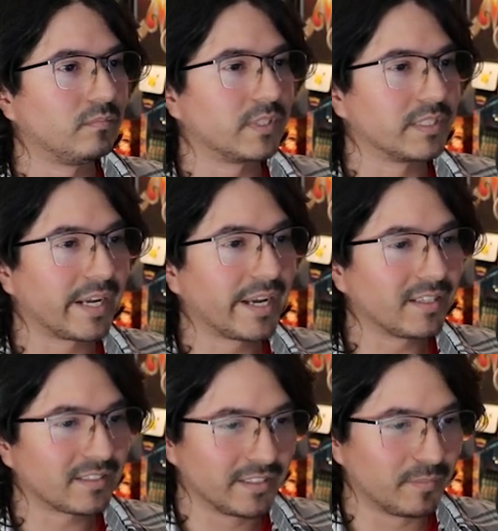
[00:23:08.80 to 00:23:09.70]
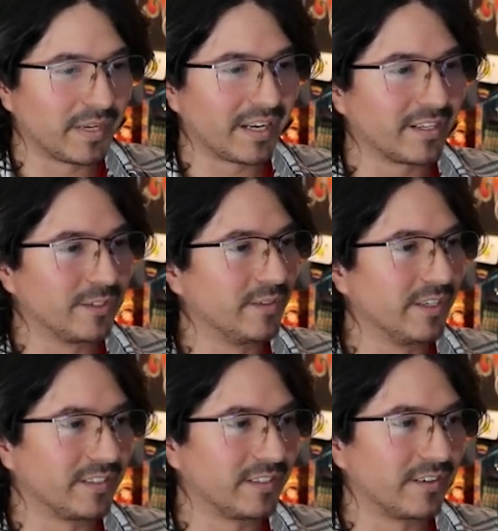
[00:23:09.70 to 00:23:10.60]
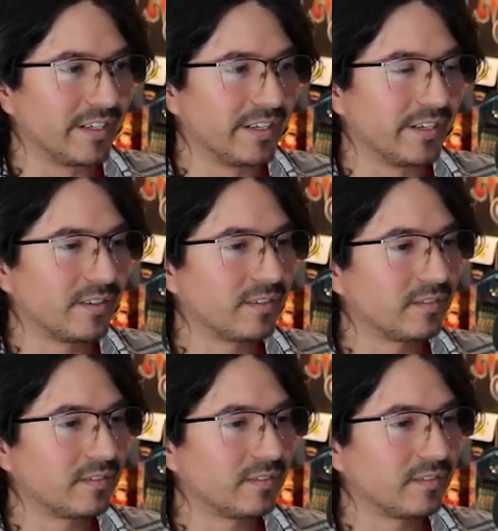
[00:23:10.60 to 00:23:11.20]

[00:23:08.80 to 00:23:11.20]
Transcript: Because I can't sit back and do nothing right now.